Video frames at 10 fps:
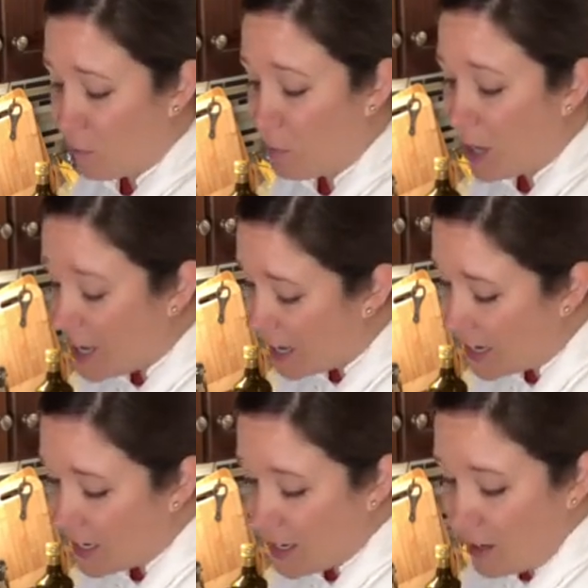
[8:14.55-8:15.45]
But
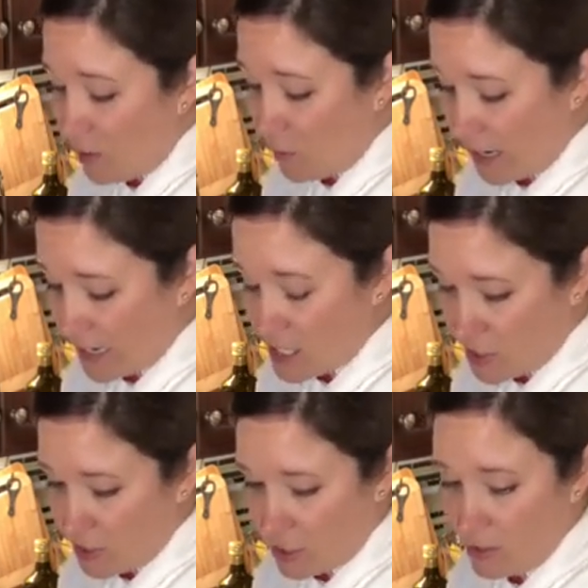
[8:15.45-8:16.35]
when I
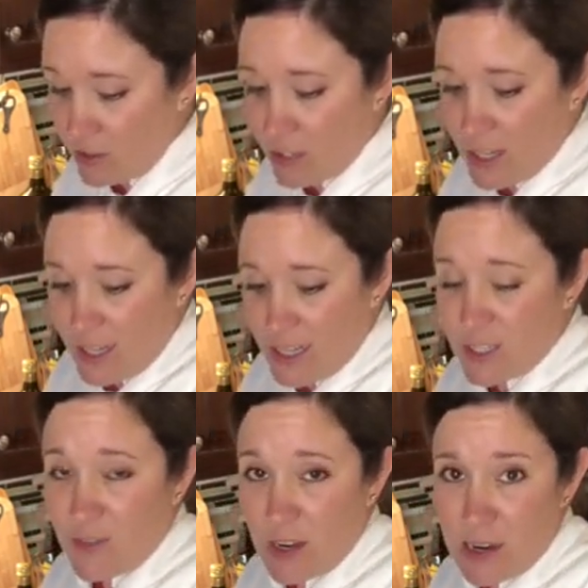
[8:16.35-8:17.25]
tell you
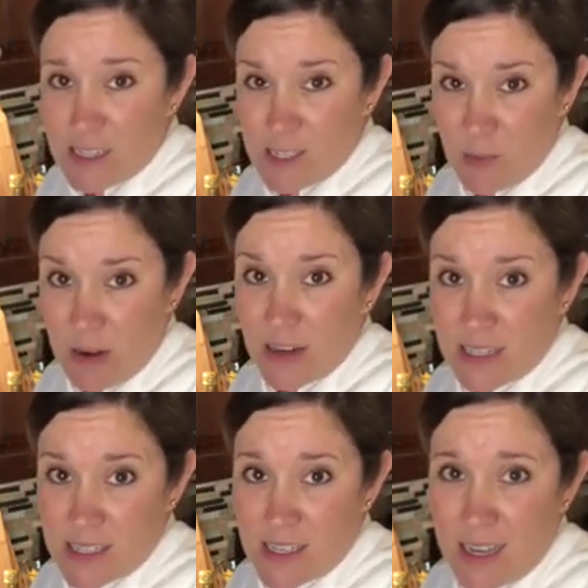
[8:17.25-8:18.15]
it's very
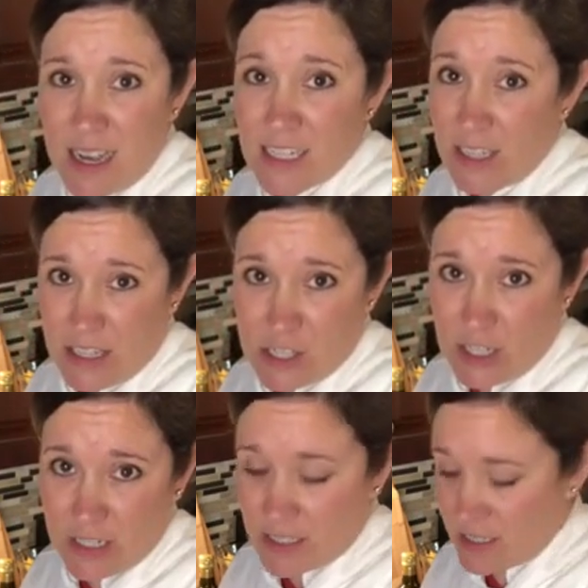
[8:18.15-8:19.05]
asparagus-y and
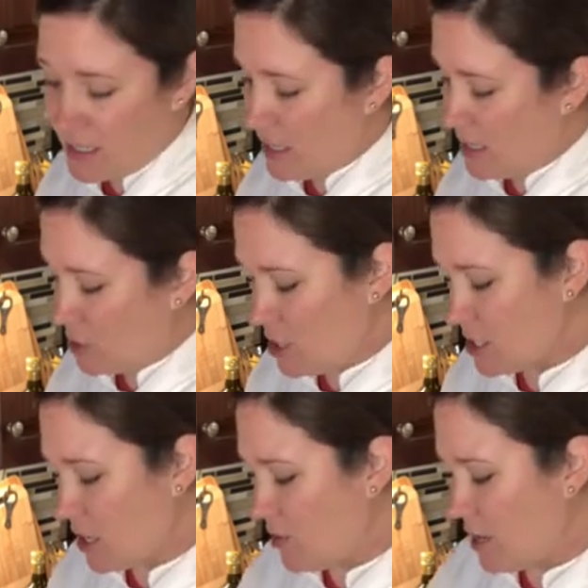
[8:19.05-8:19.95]
delicious,
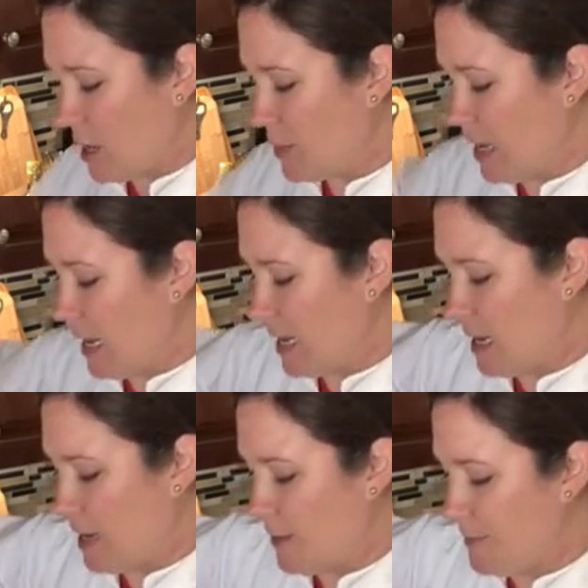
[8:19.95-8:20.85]
just go dumping that in
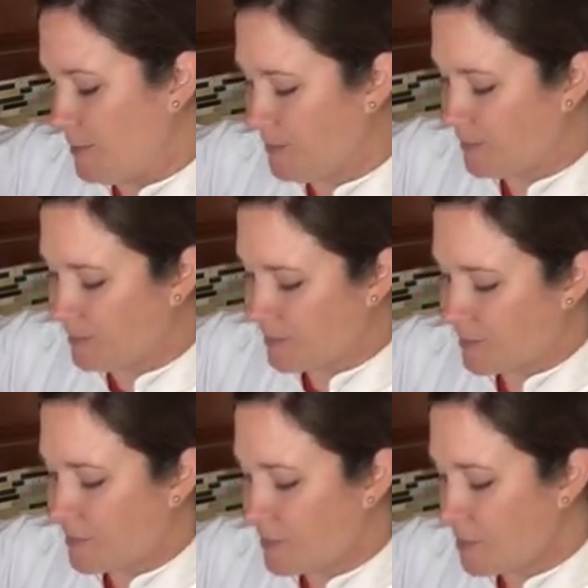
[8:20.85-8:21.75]
there.
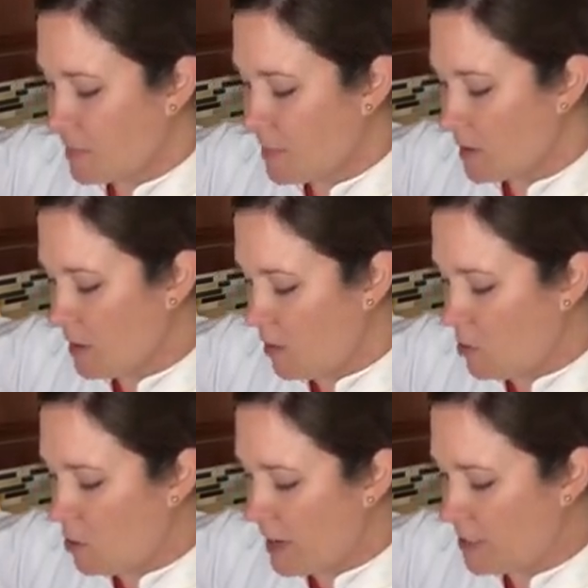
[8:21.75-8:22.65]
I'll
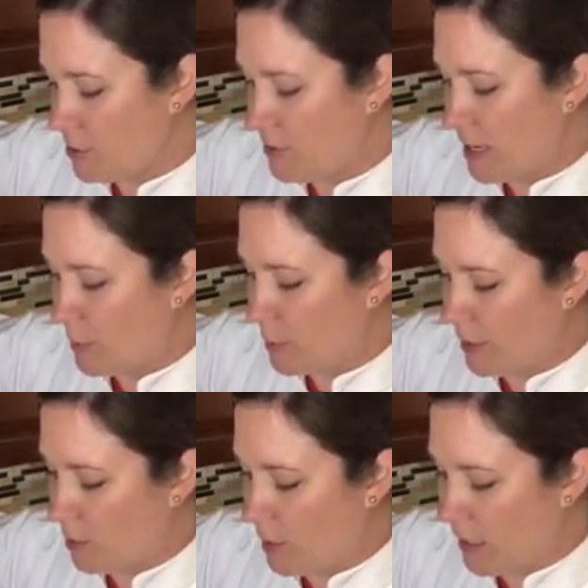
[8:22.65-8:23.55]
quiet you down pretty
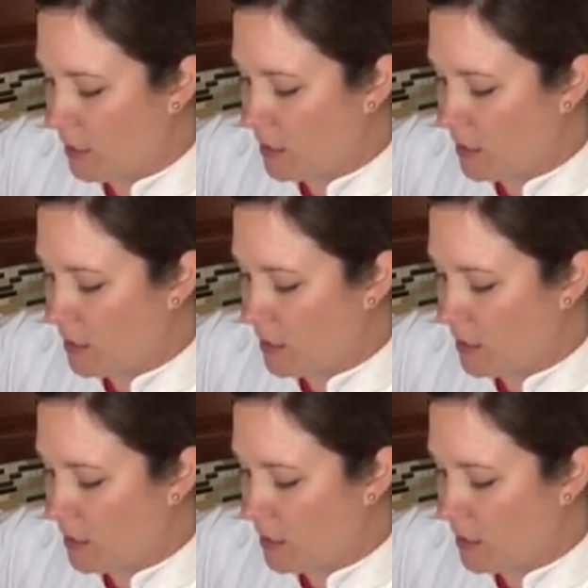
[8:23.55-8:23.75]
quick.